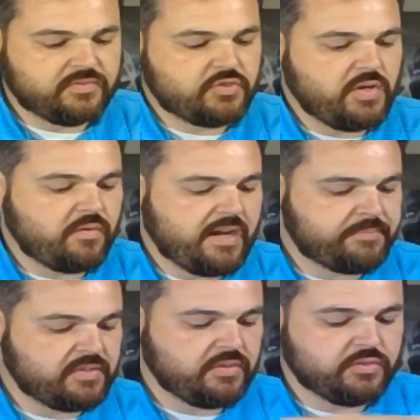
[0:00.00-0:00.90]
shrink
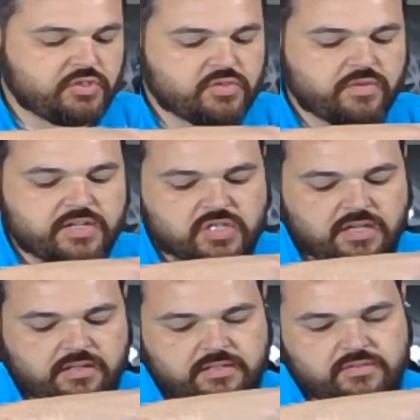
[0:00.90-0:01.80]
wrap's a little stretchy
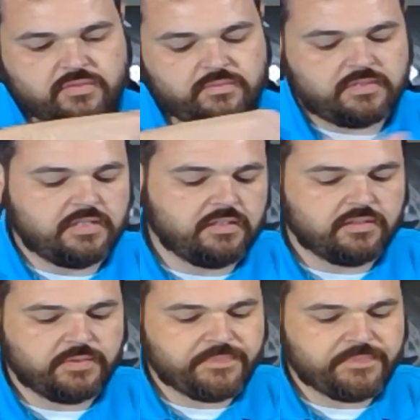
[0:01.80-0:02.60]
on this one here.